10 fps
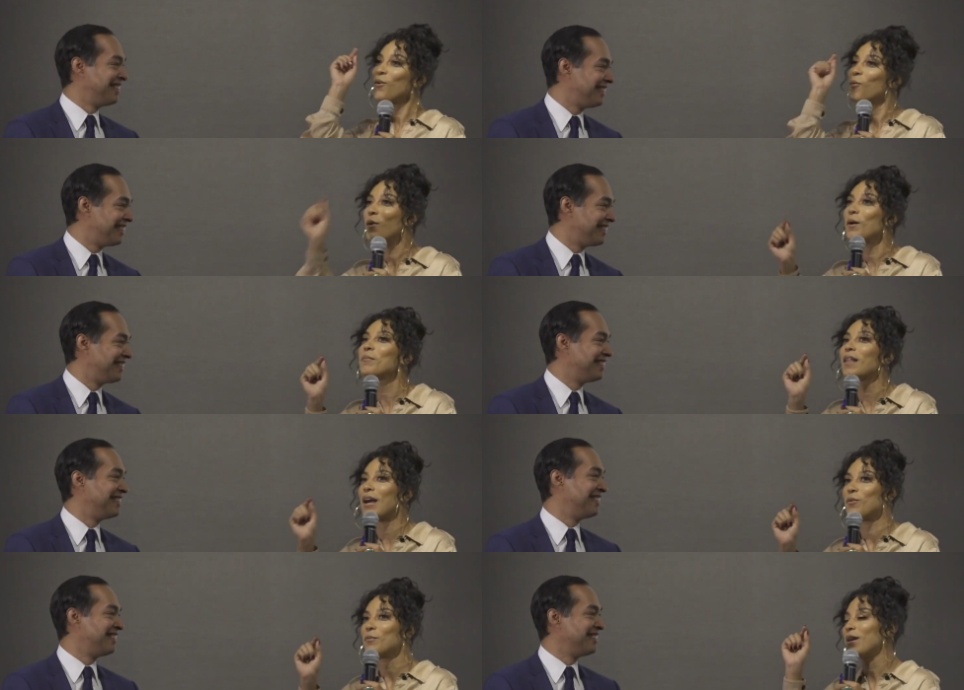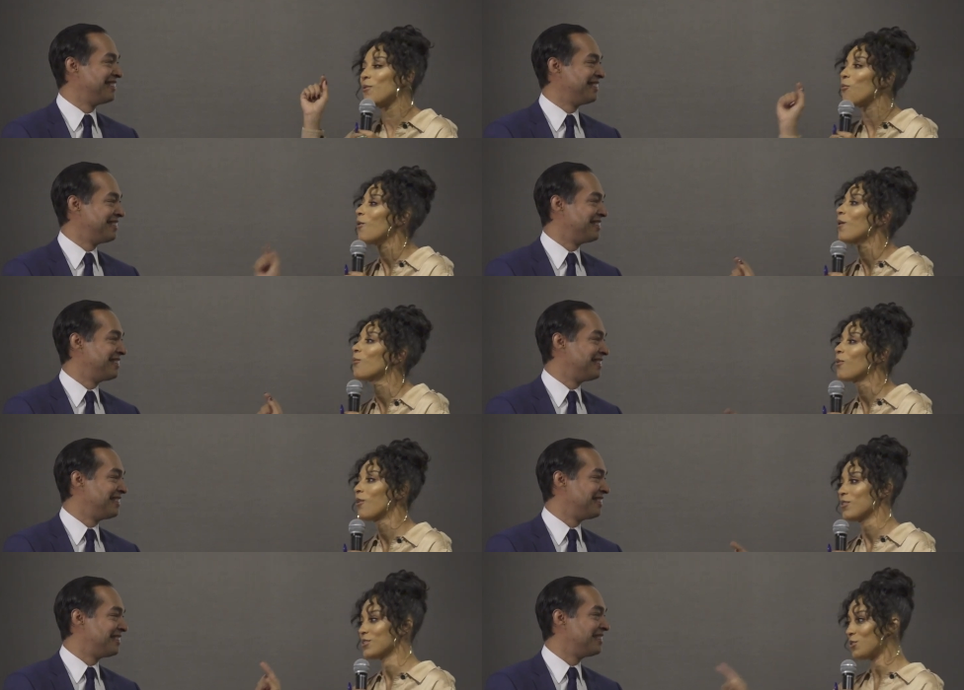Speaker 1: one black woman in what
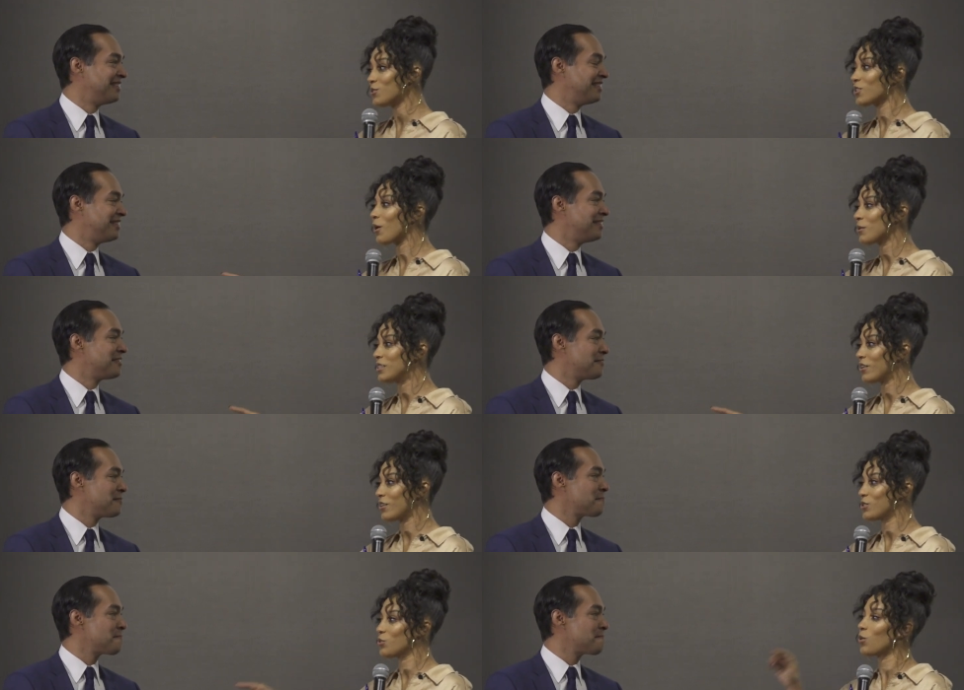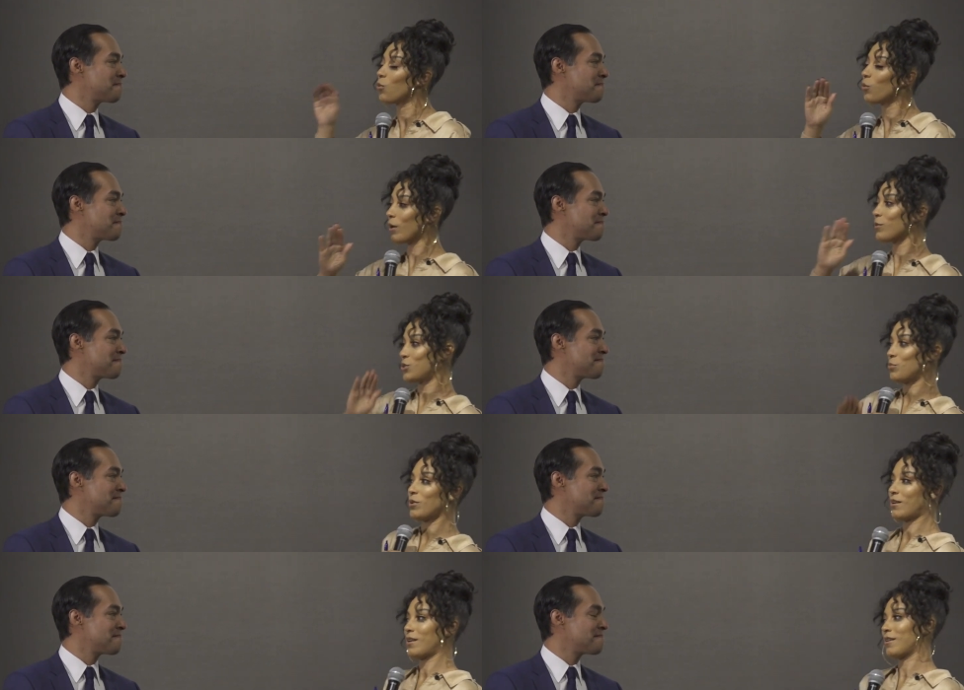role? So you start with Terri Sewell. Where would you
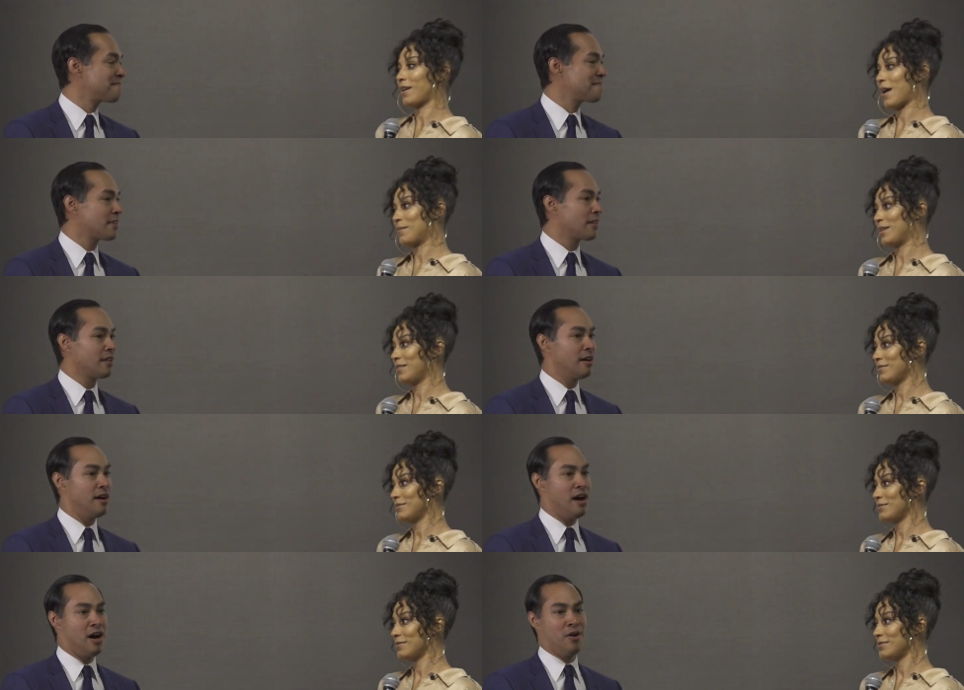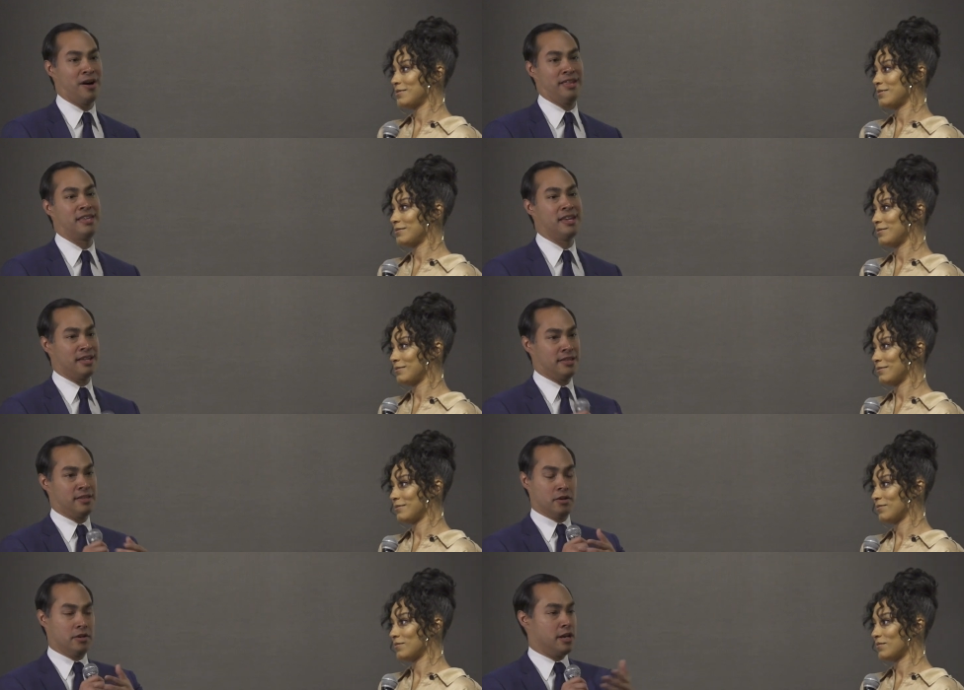put her in your Oh, I
Speaker 2: think
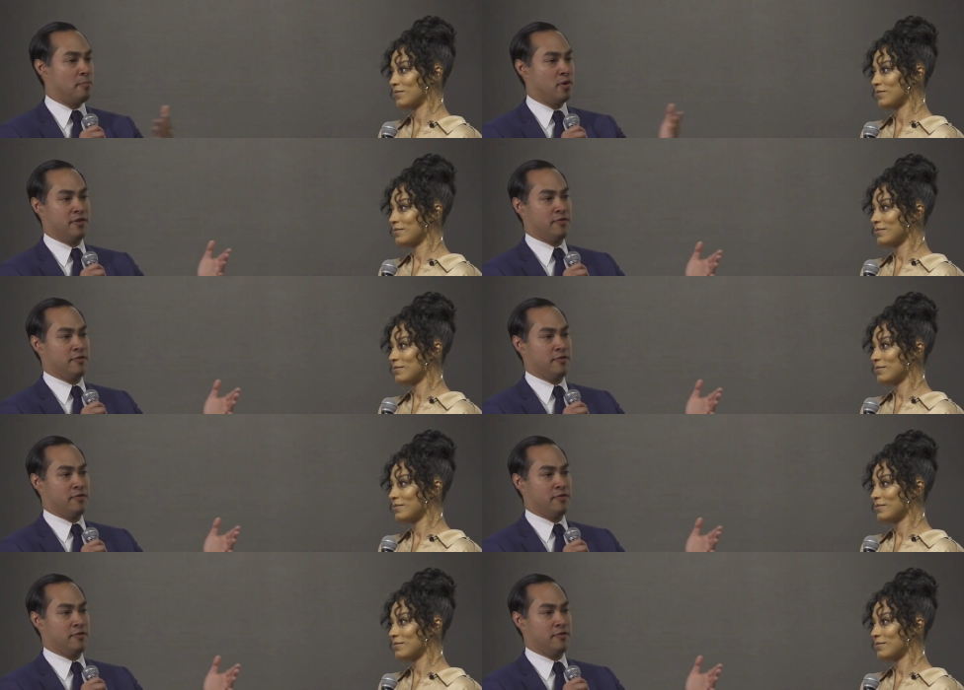there are a number of